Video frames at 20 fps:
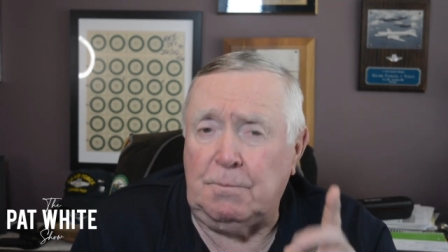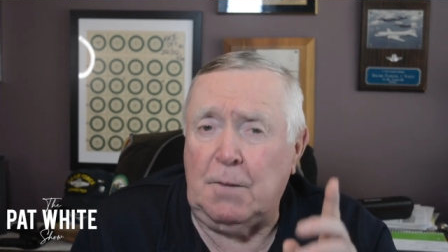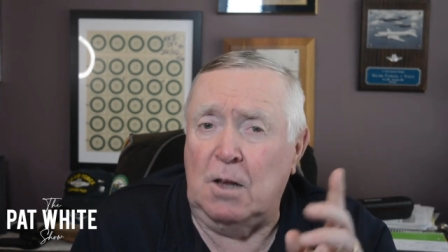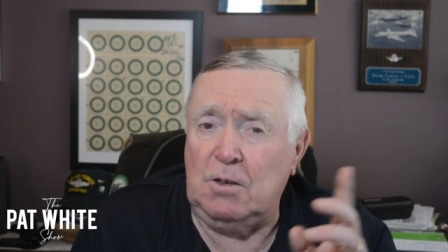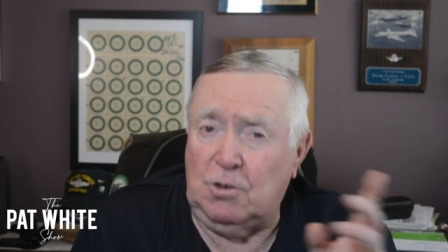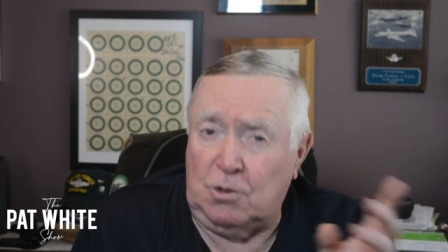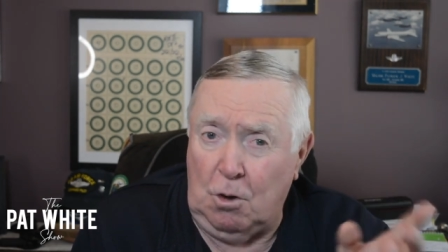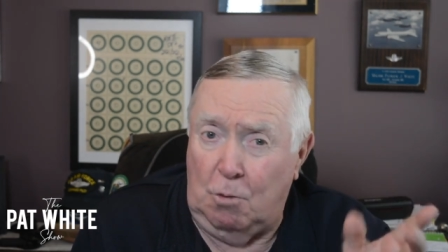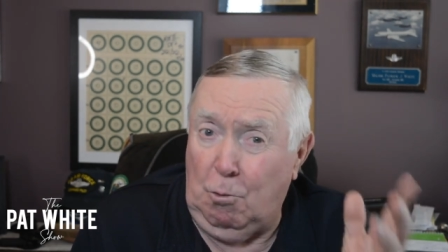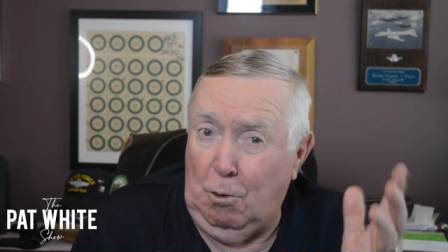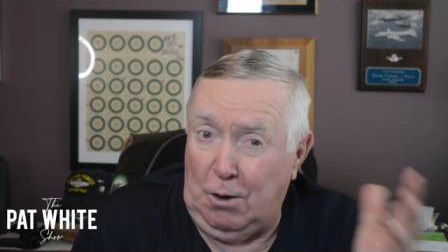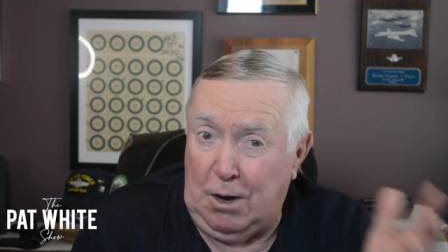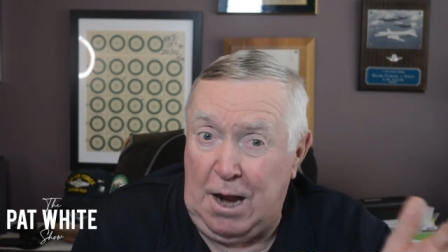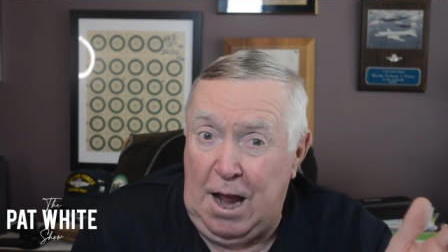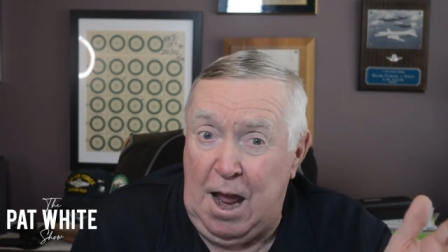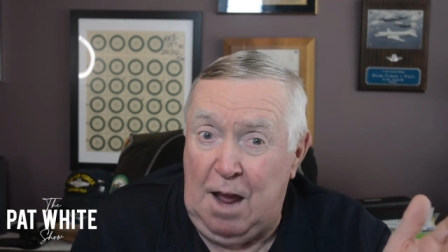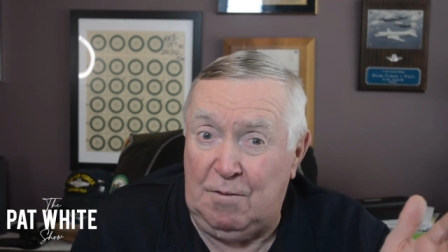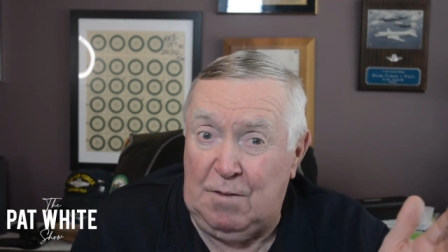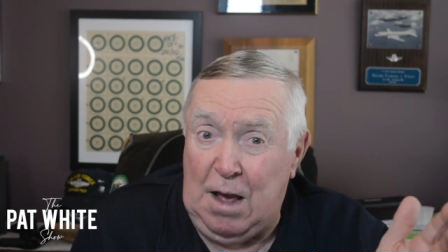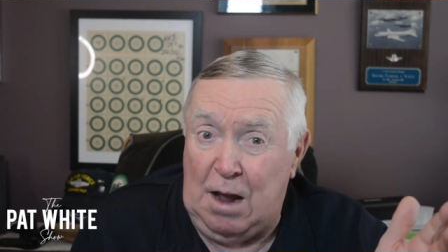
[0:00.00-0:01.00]
So we're going to
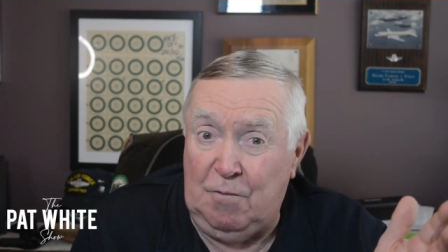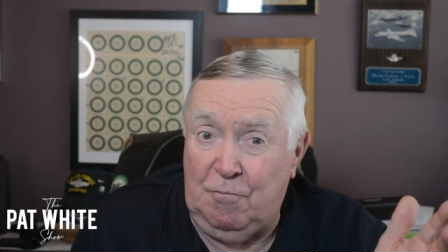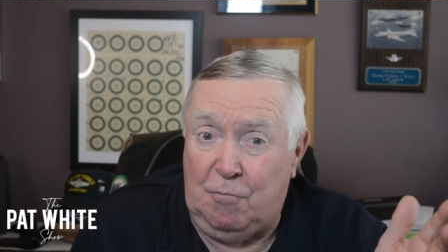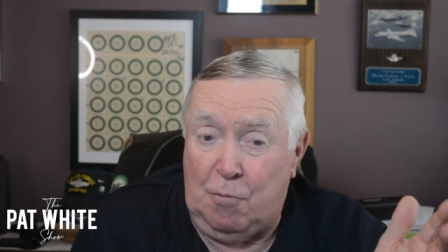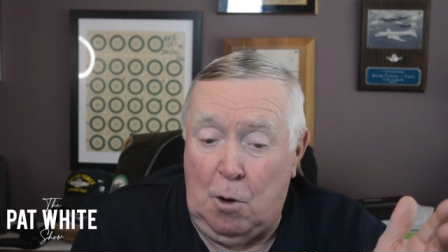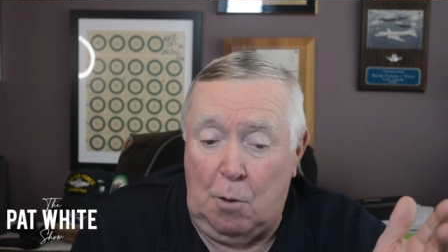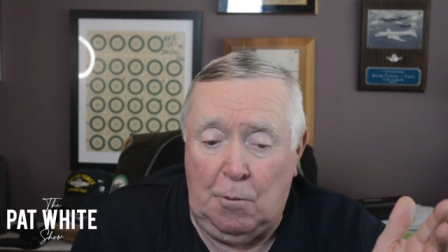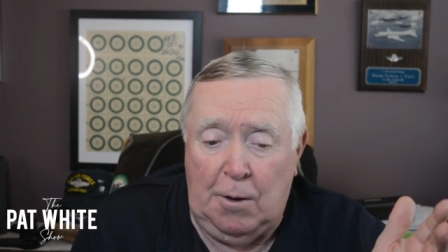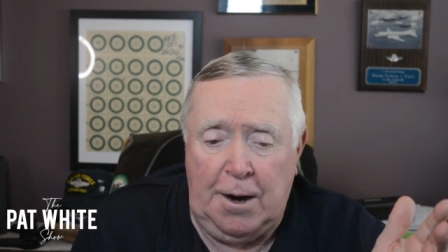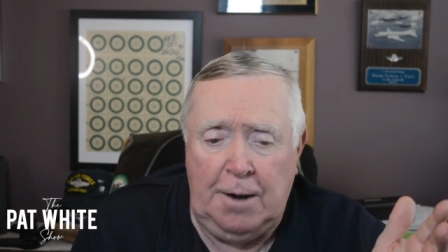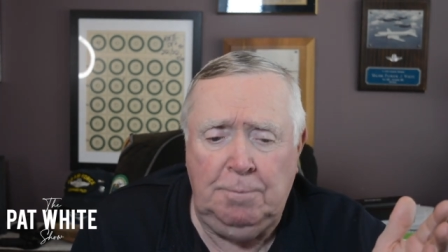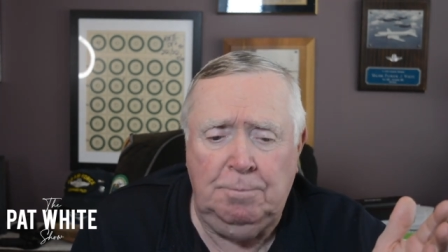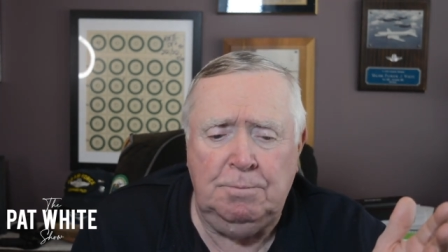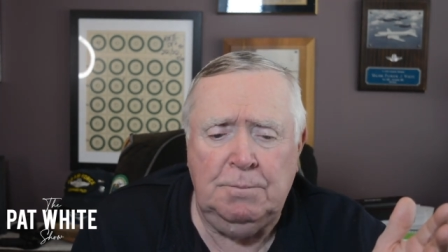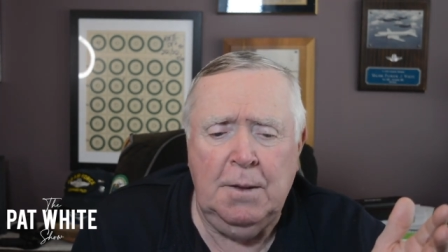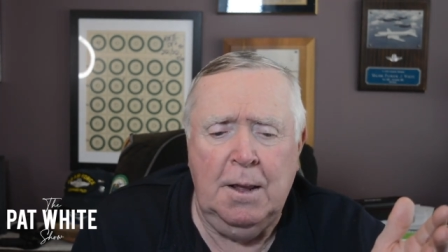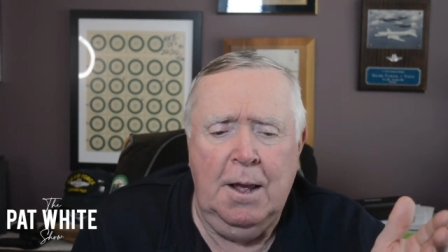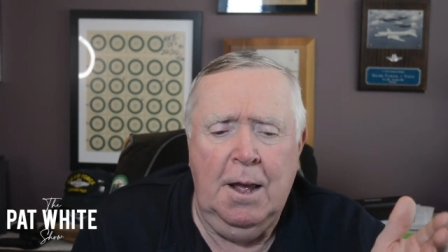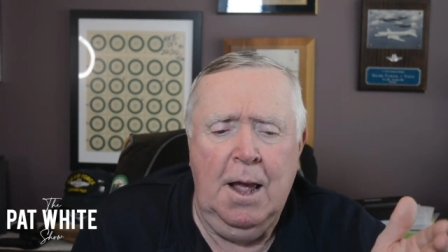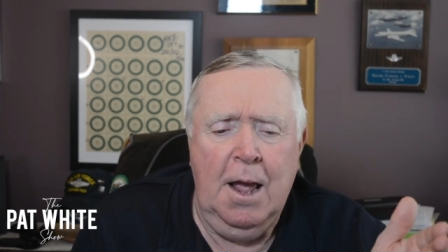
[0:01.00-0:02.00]
have that in Fort Wayne.
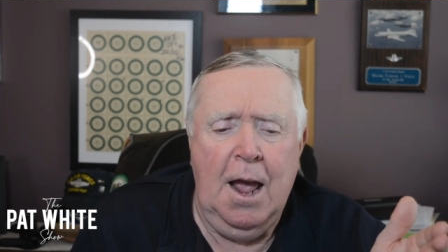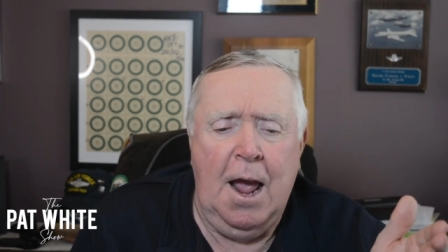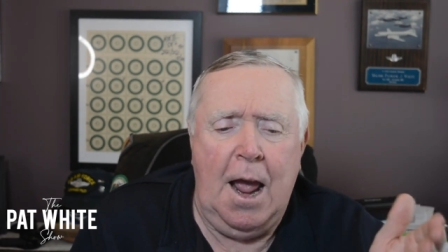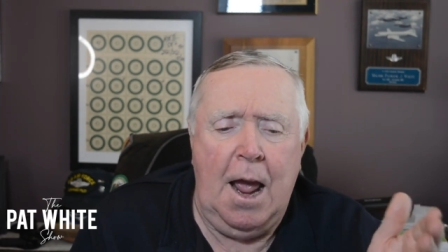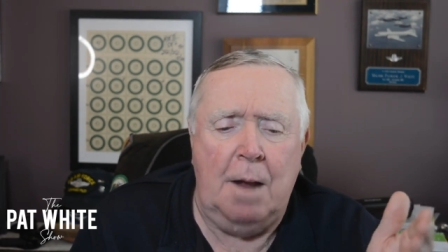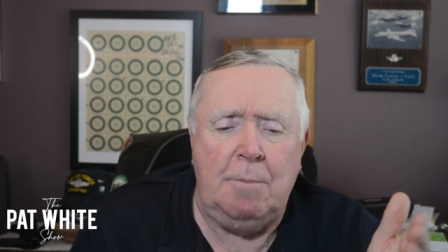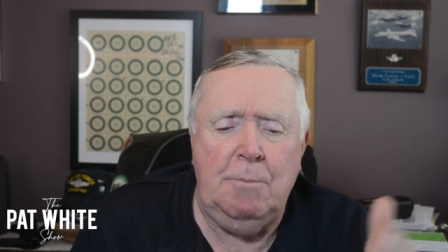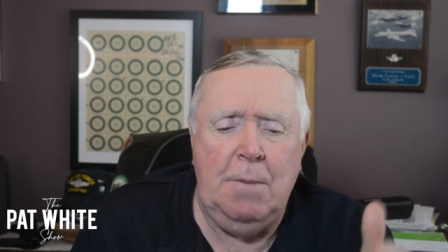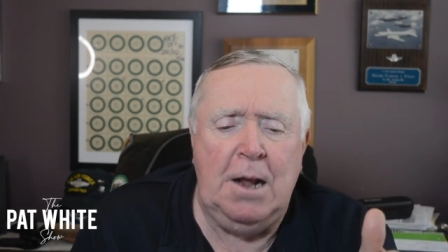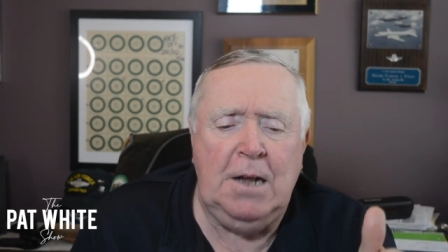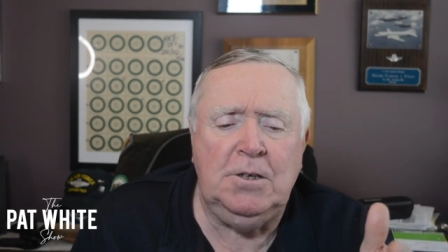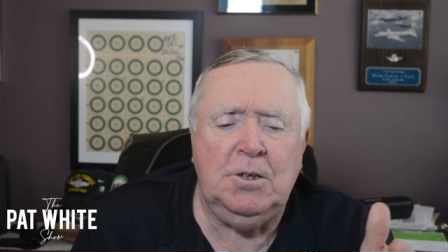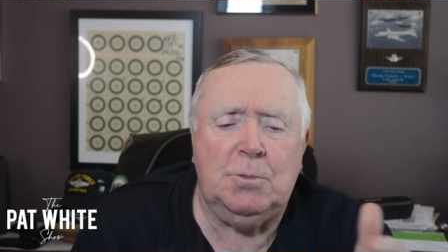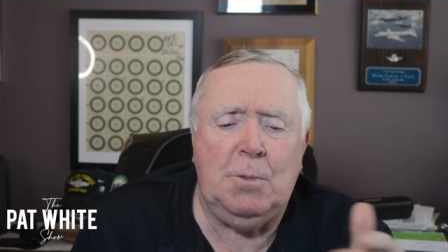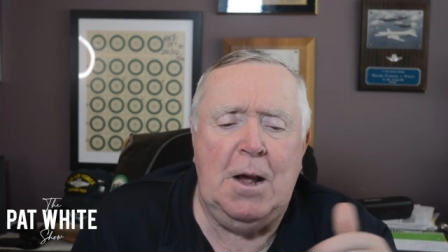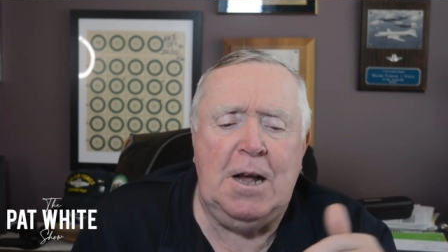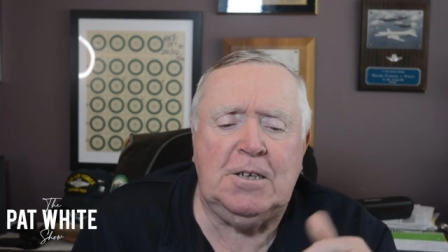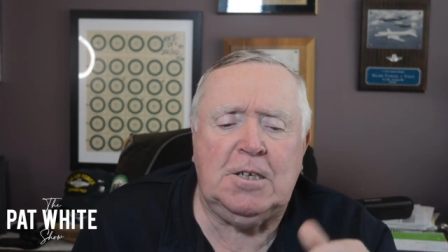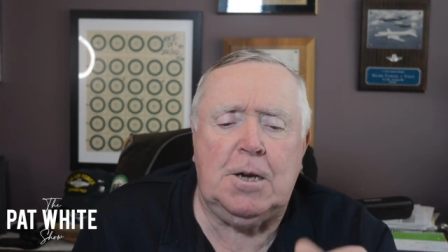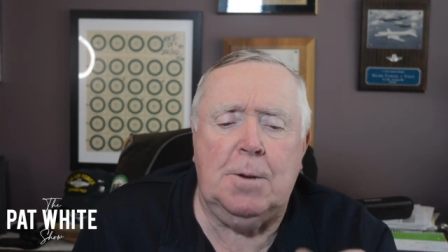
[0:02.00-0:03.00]
And Men's
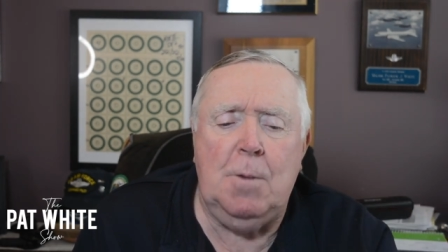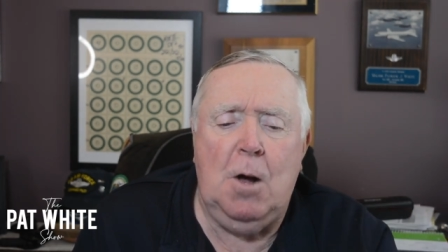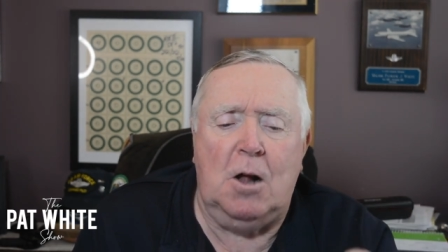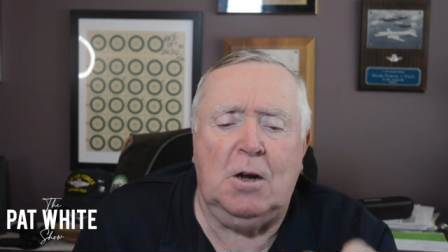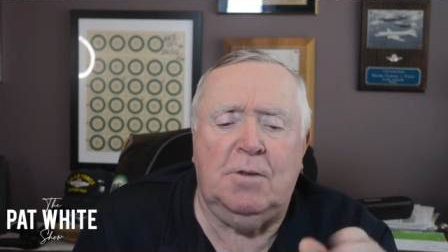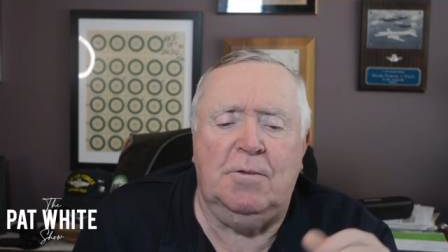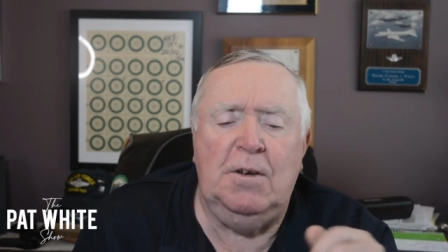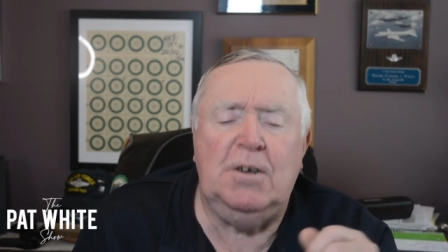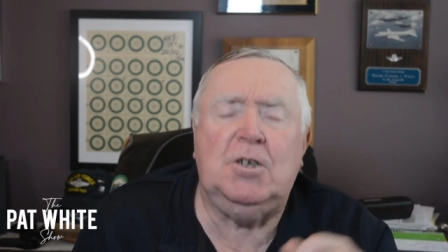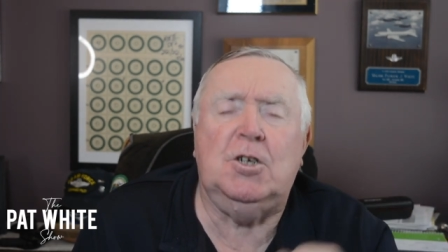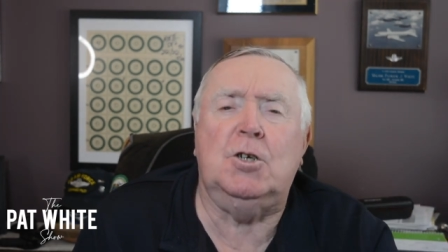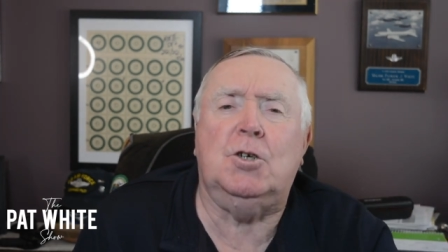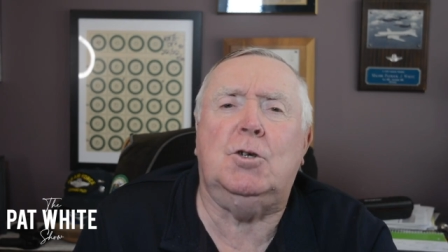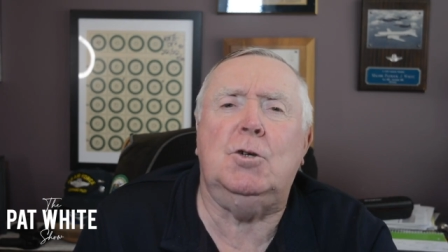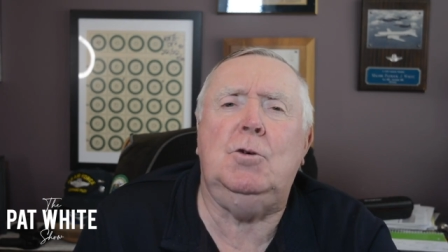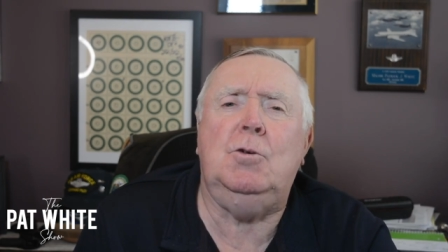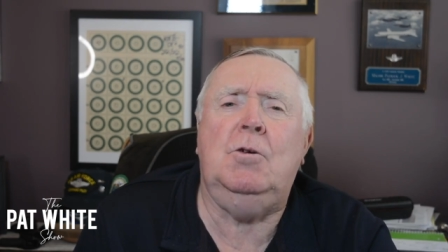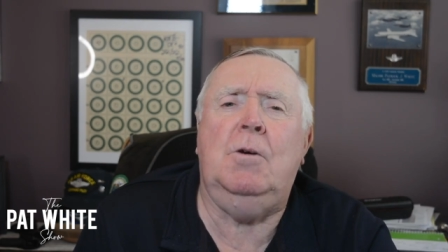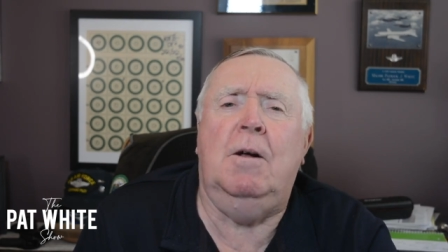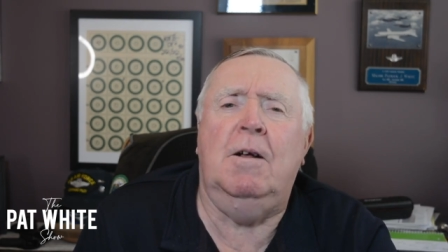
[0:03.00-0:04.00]
Basketball Division
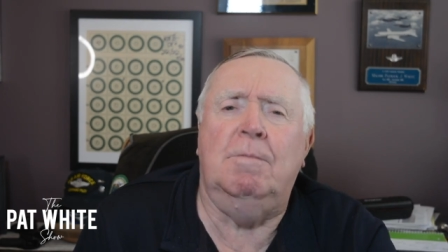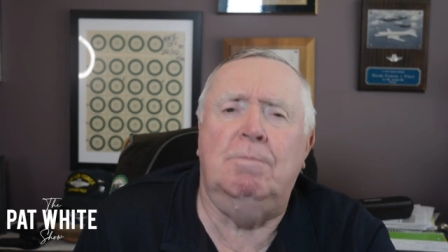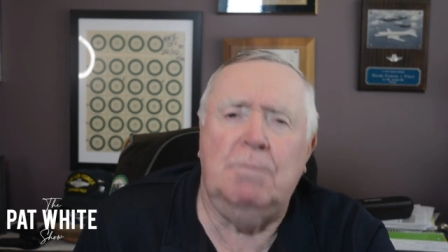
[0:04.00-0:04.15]
II